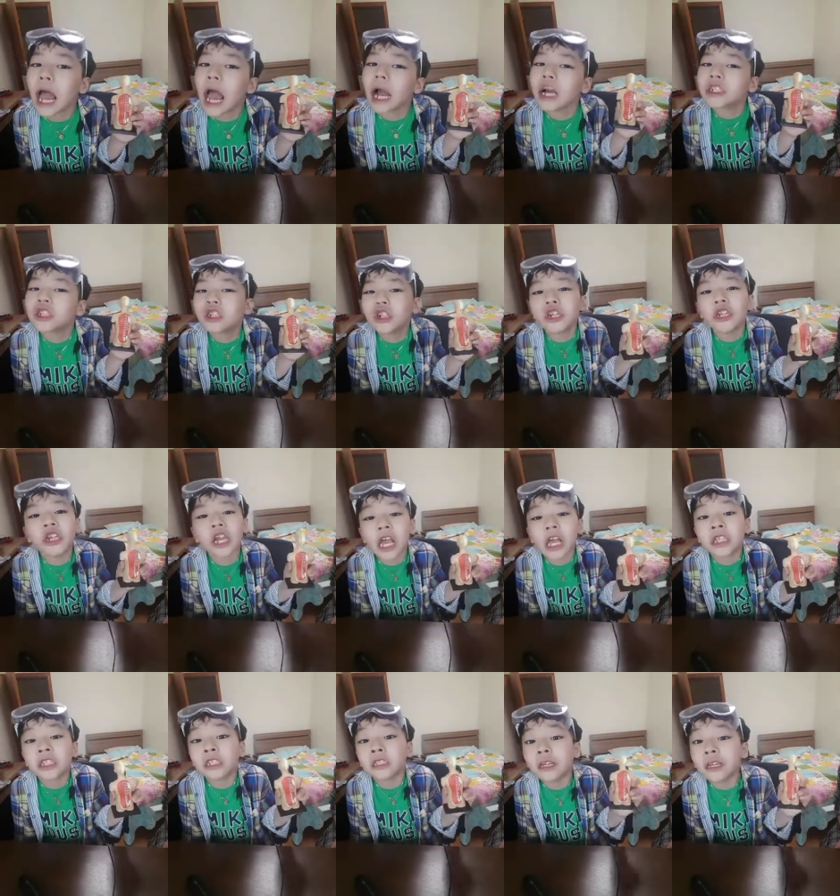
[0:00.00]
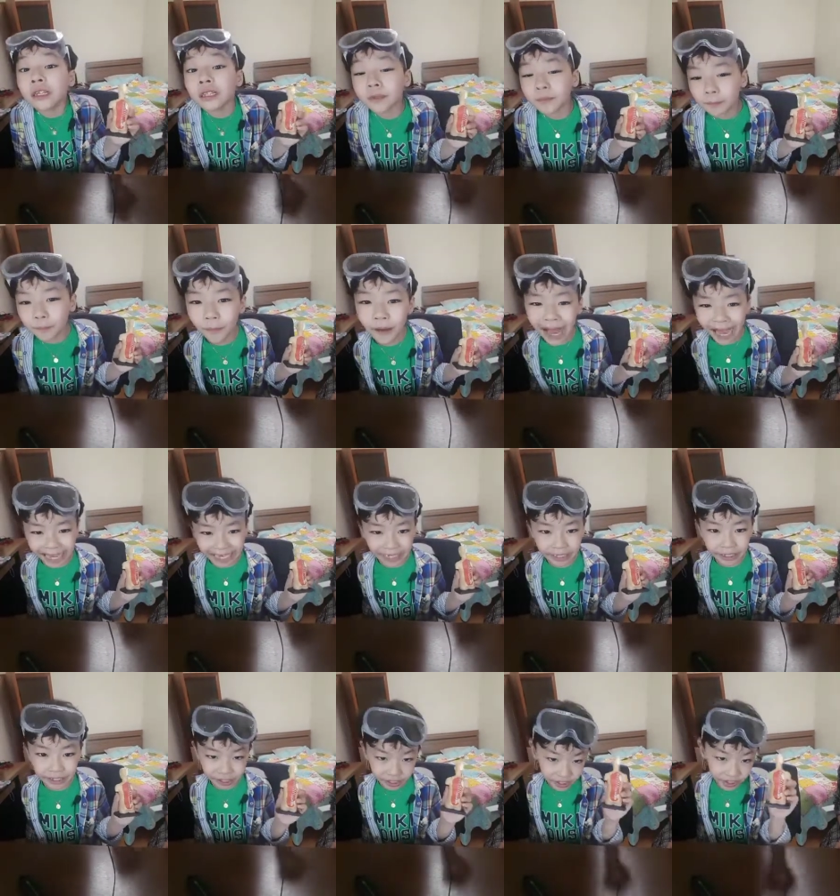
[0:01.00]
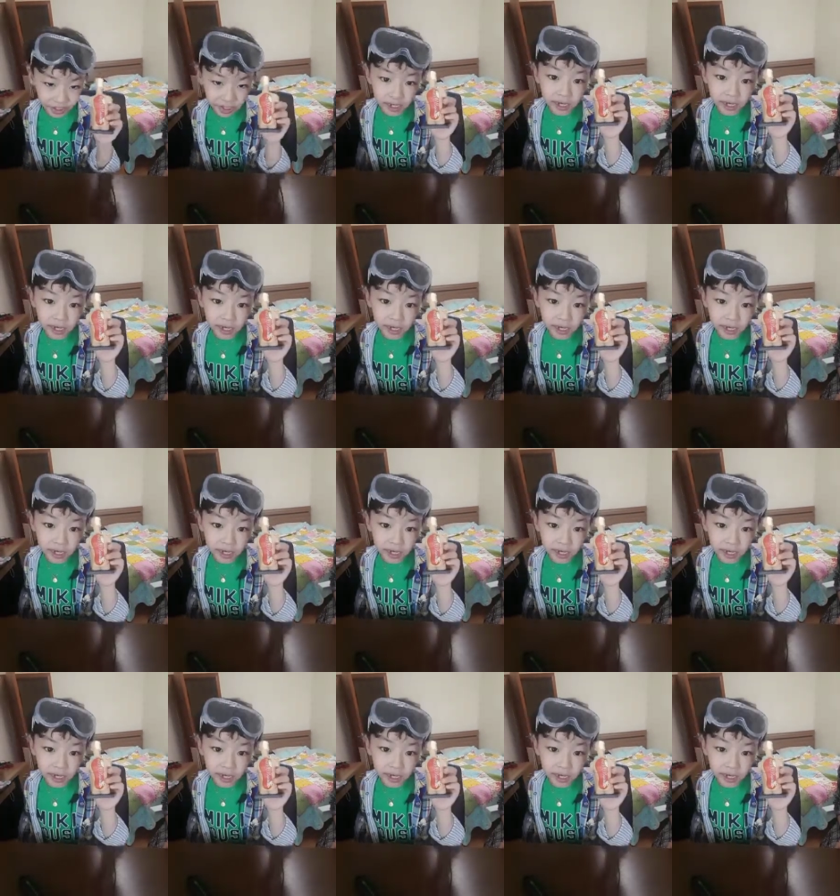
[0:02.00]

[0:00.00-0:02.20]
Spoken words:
actually it's the spine.